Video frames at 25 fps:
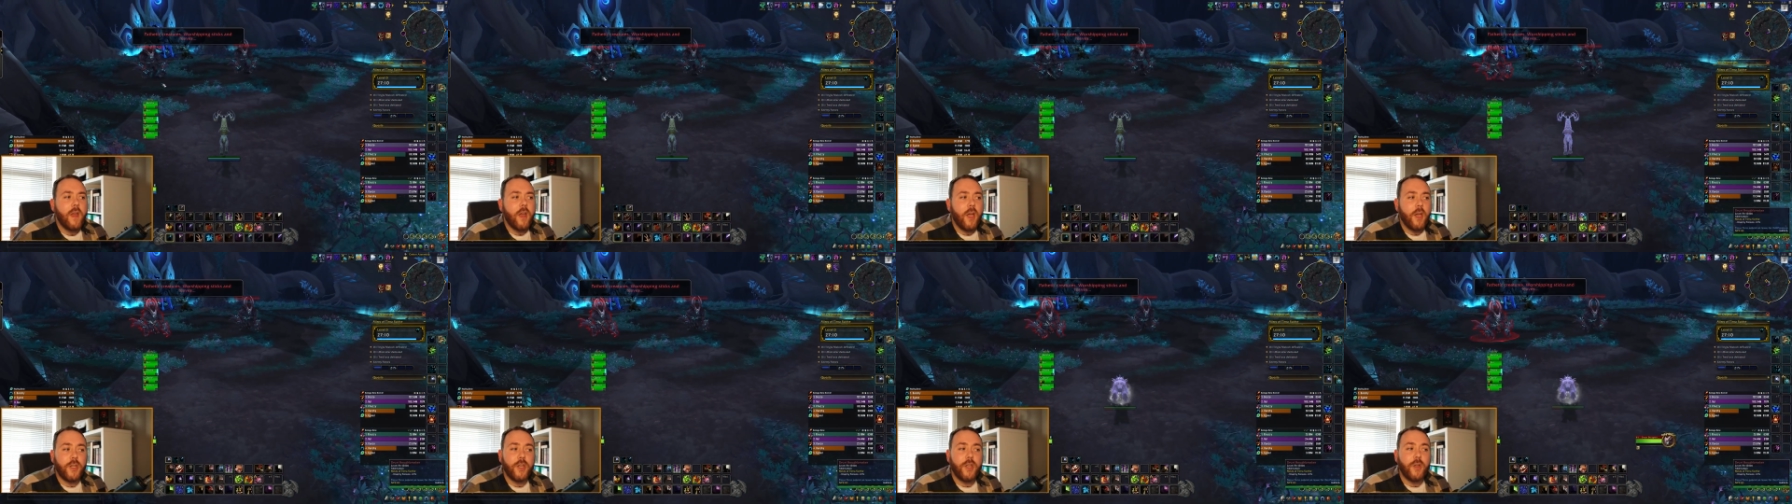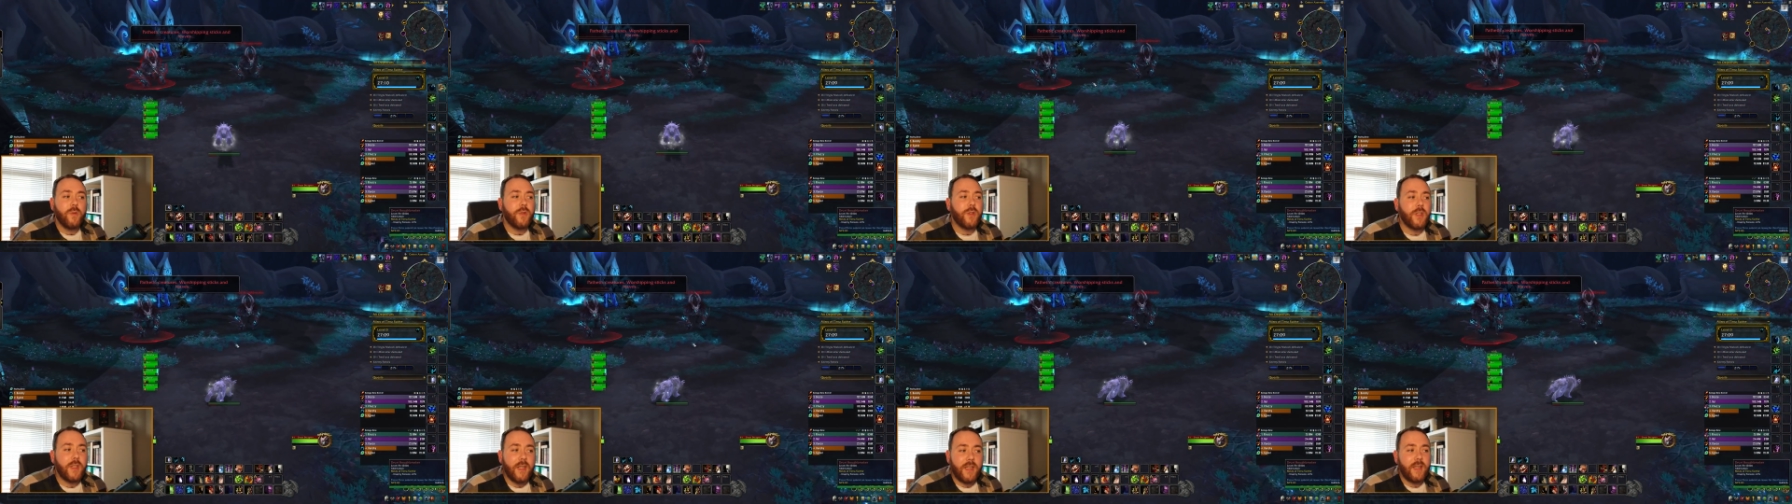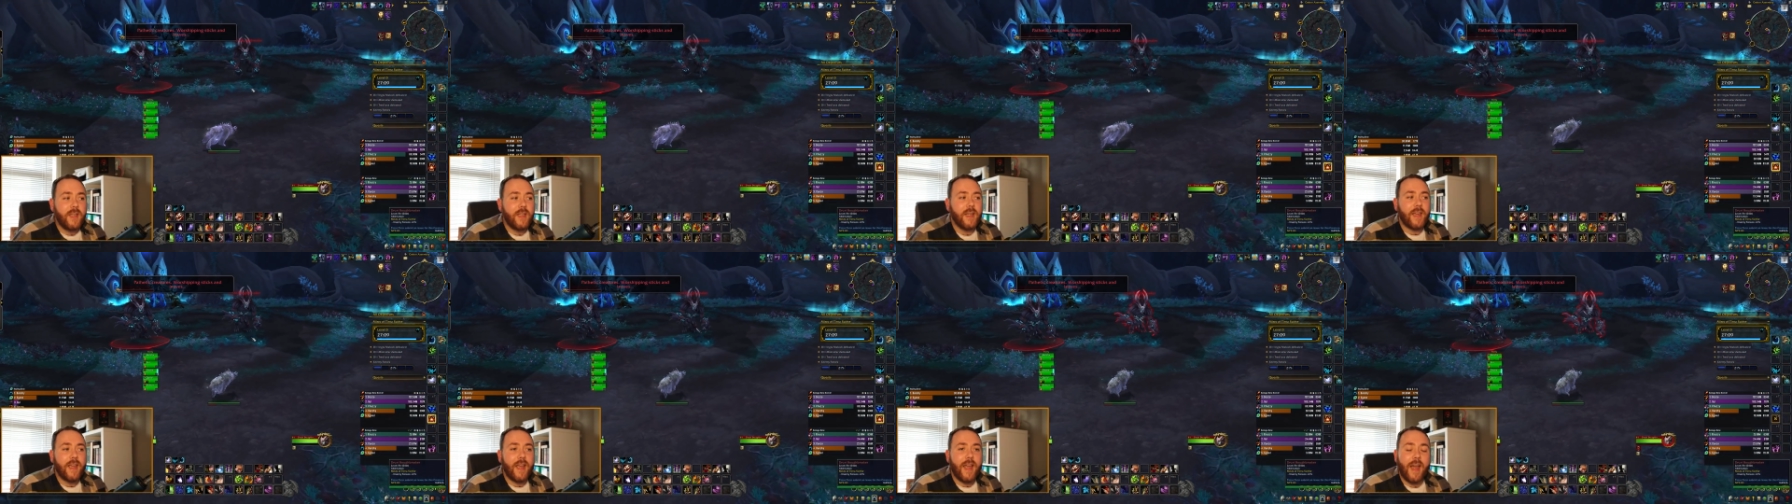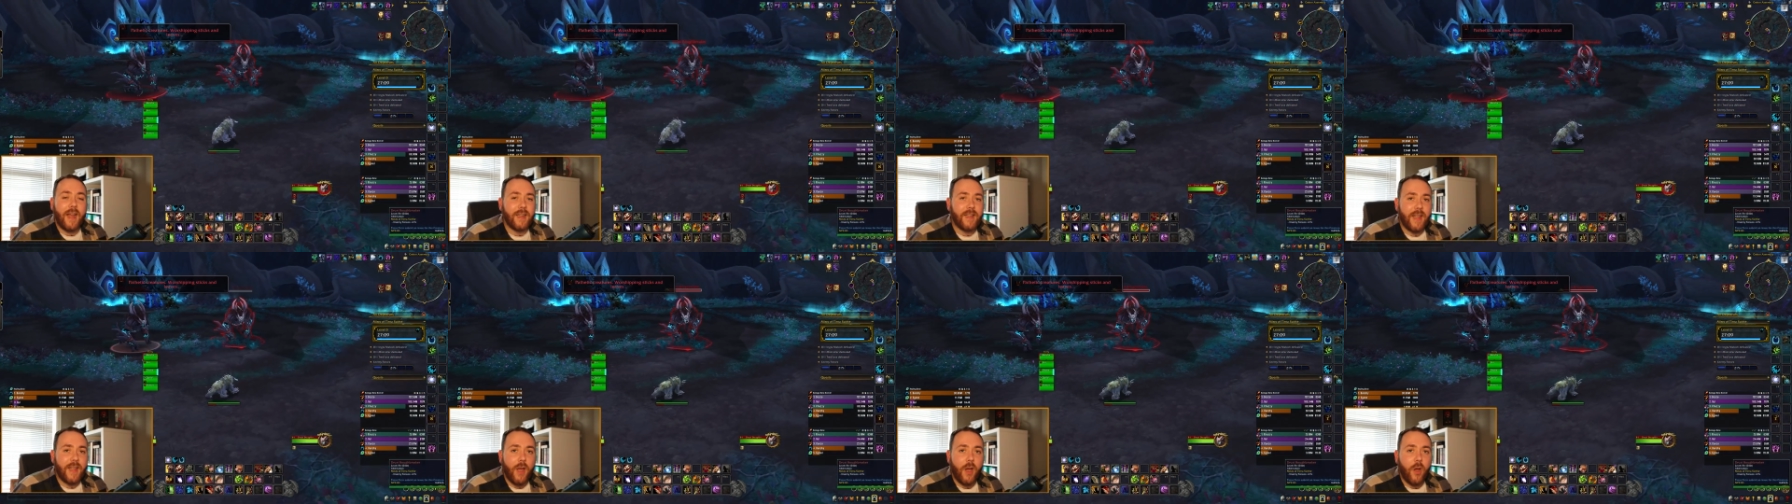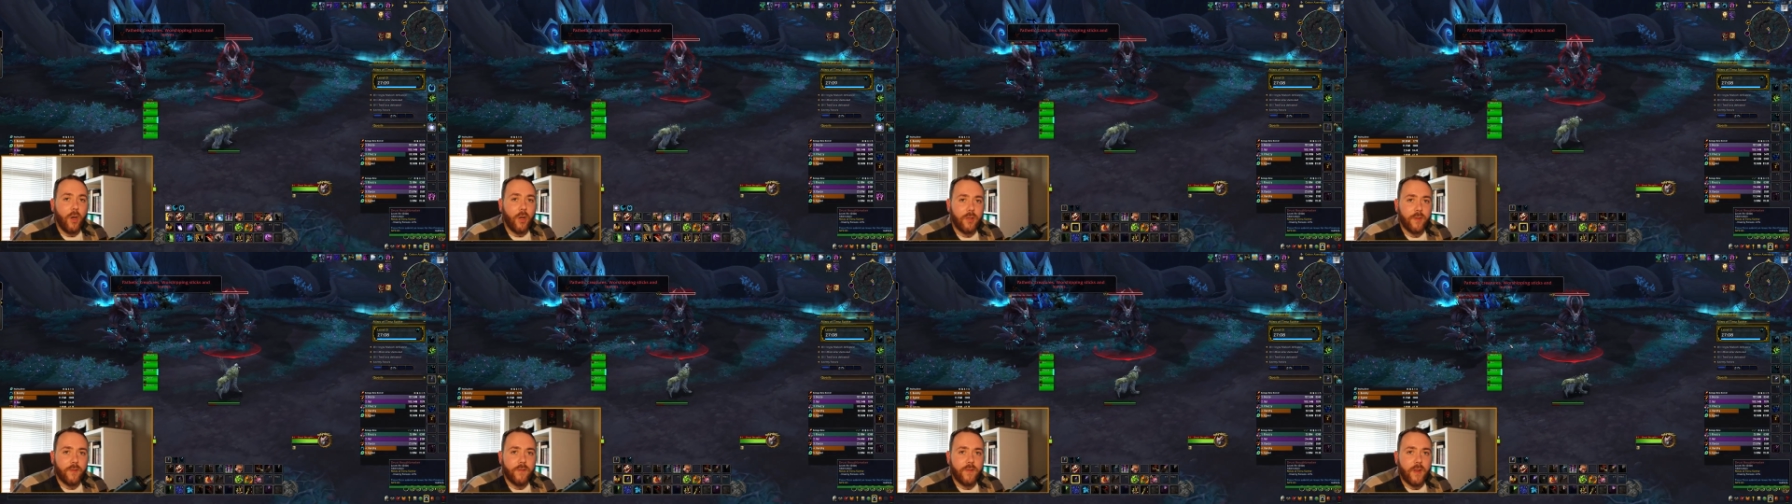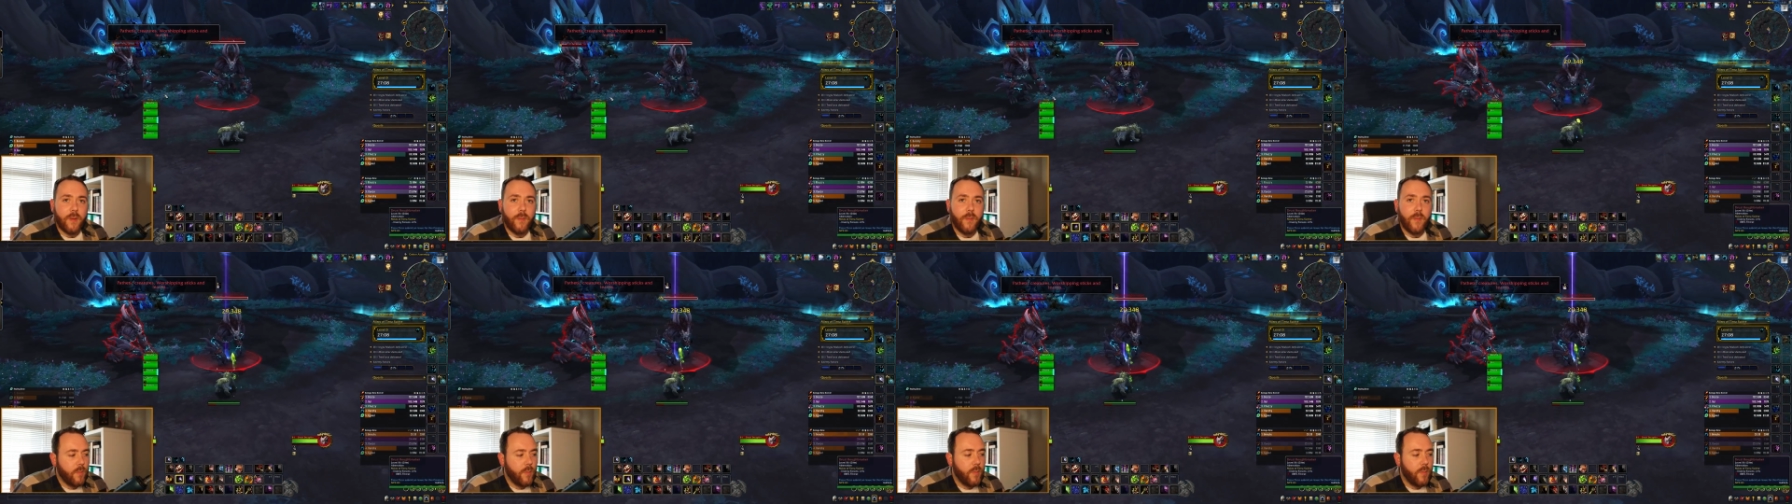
and usually you can't get all of them.